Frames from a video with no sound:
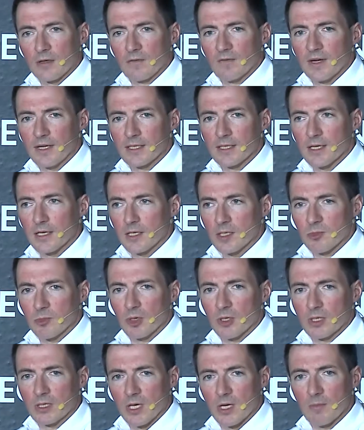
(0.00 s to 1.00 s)
of ideas,
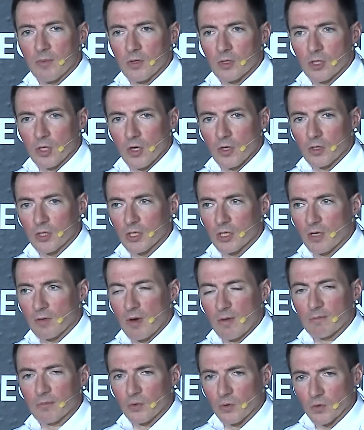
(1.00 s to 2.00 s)
but turbocharged
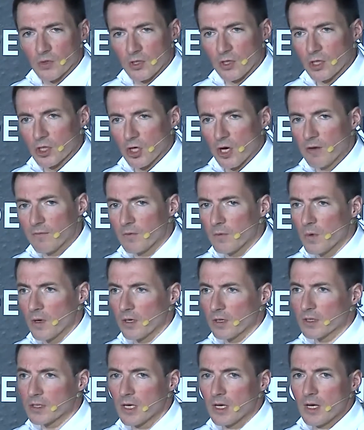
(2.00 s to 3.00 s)
and brought to the Java
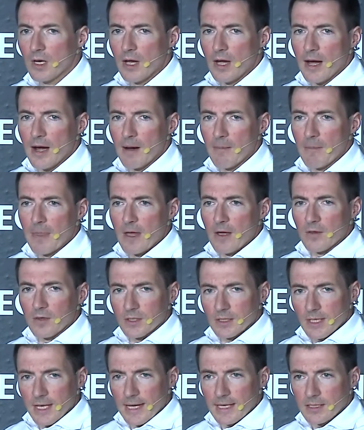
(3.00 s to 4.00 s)
world.
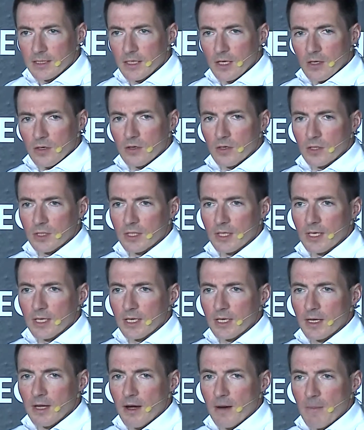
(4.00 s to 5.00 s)
There's that. There's
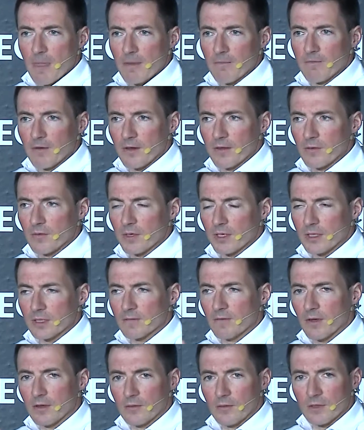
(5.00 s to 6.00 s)
the
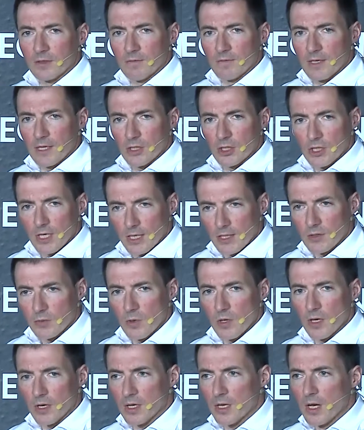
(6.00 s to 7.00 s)
furtherance of the SGX
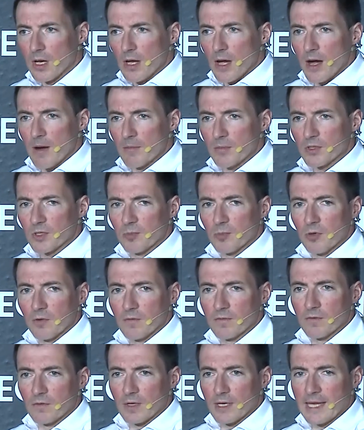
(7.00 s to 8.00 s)
work, support
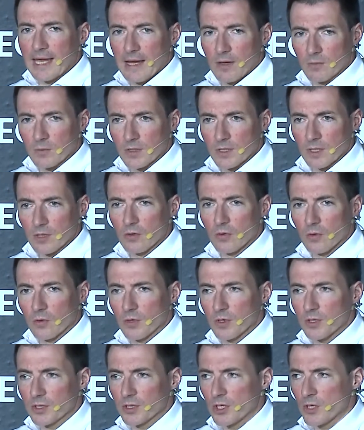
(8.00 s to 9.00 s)
for accounts in
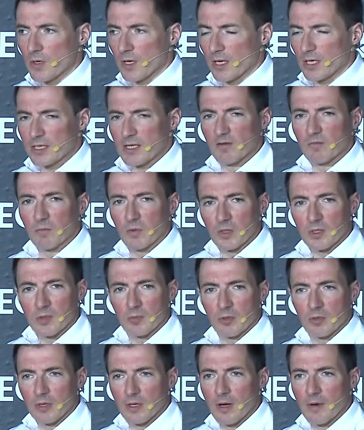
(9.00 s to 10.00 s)
Corda, so you can actually have
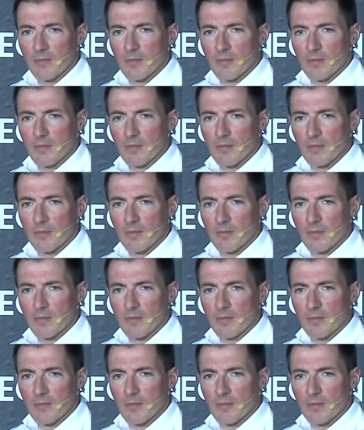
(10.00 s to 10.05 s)
multiple